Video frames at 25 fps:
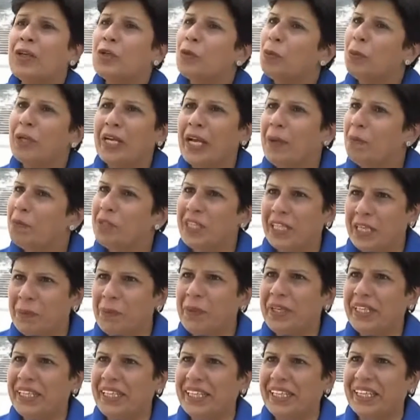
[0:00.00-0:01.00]
To become
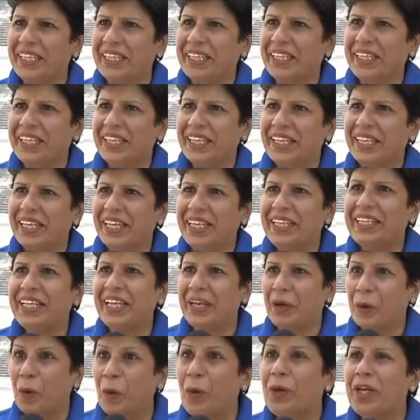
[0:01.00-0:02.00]
celebrity in
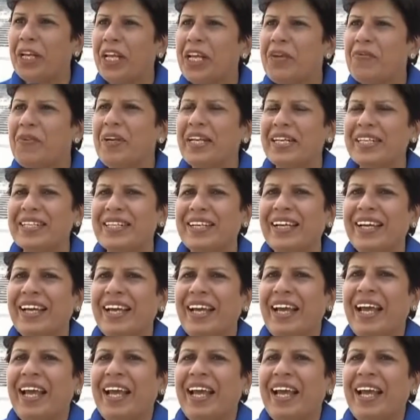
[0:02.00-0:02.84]
their own event,